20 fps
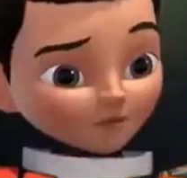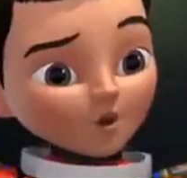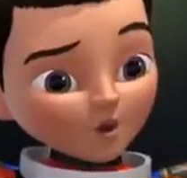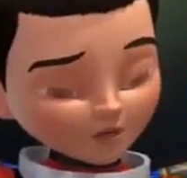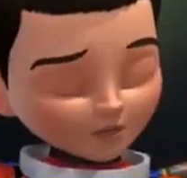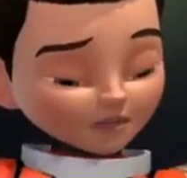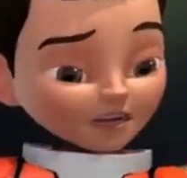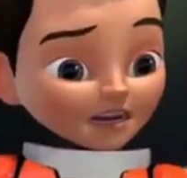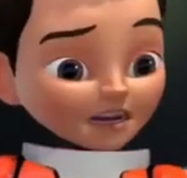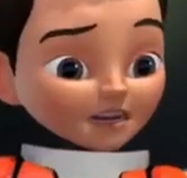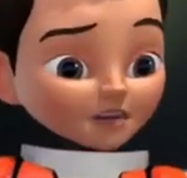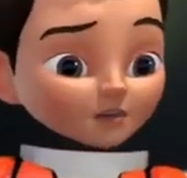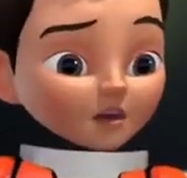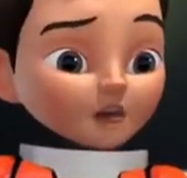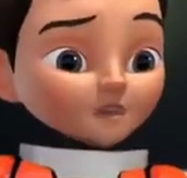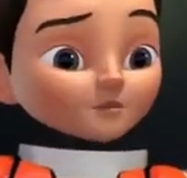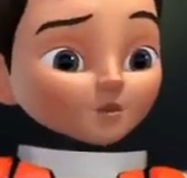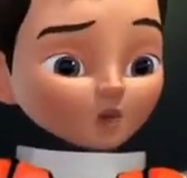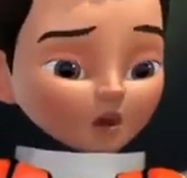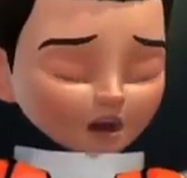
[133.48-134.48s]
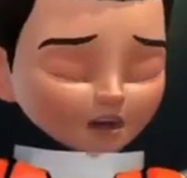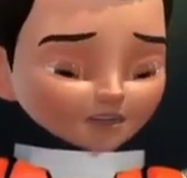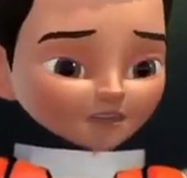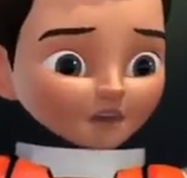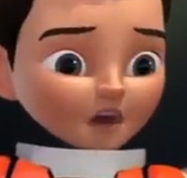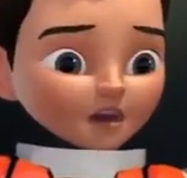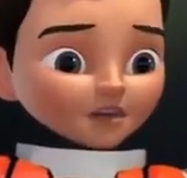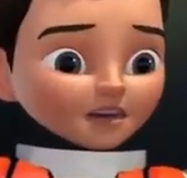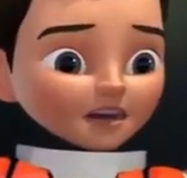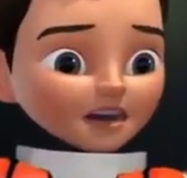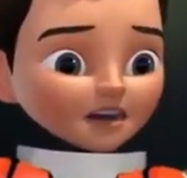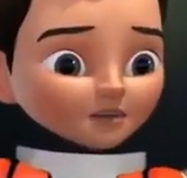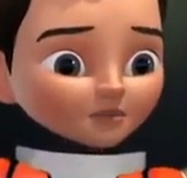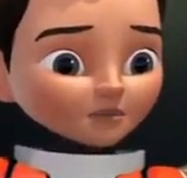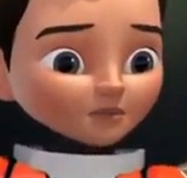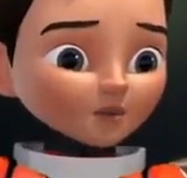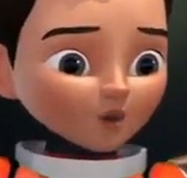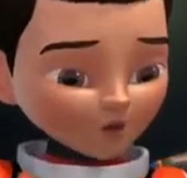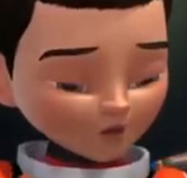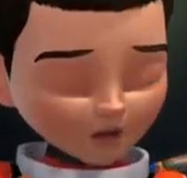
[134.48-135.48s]
You can't come with us, Frankie.
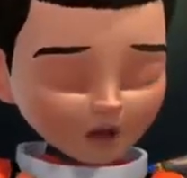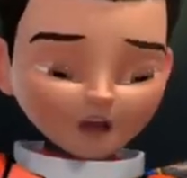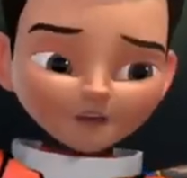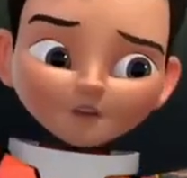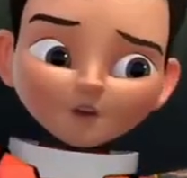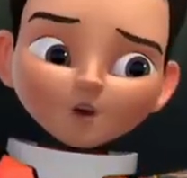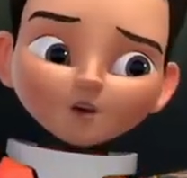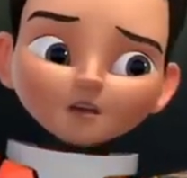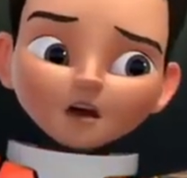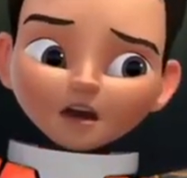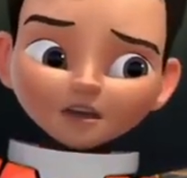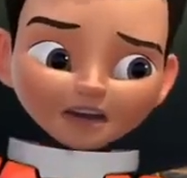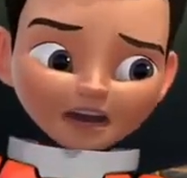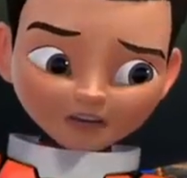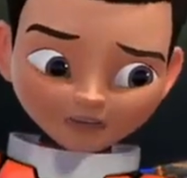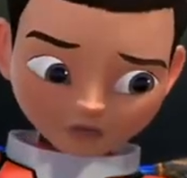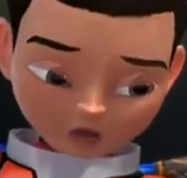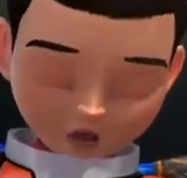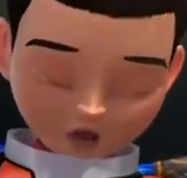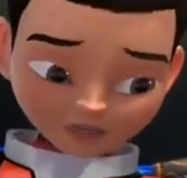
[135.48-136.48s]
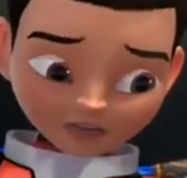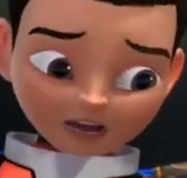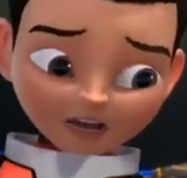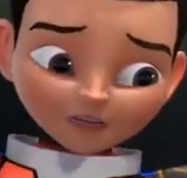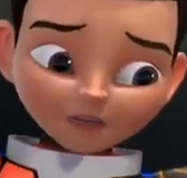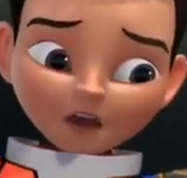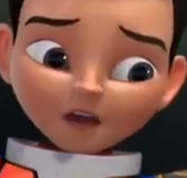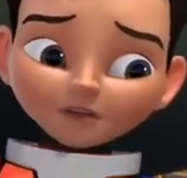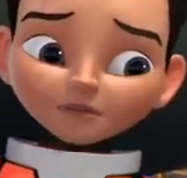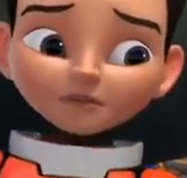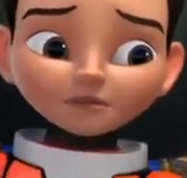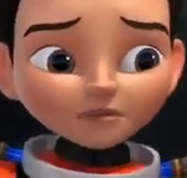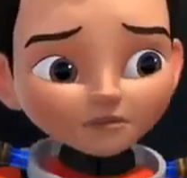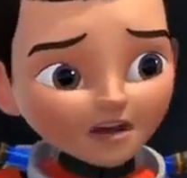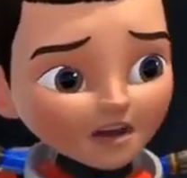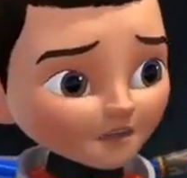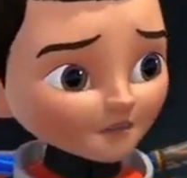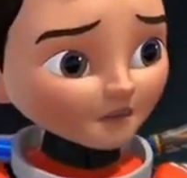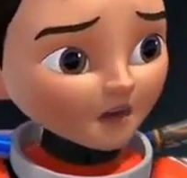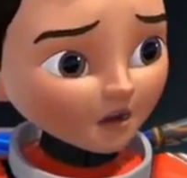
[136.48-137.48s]
You have to stay here on the Zenith.
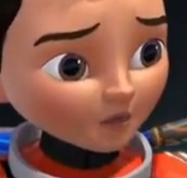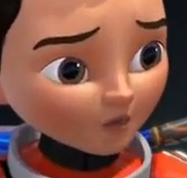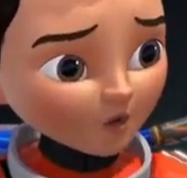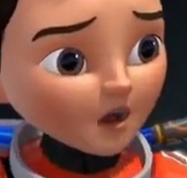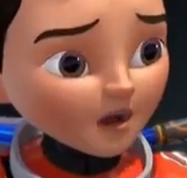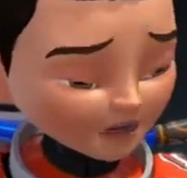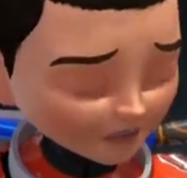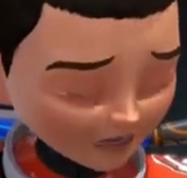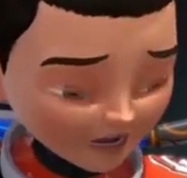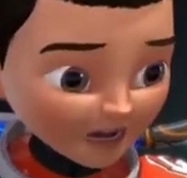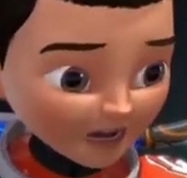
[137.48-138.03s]
It's for your own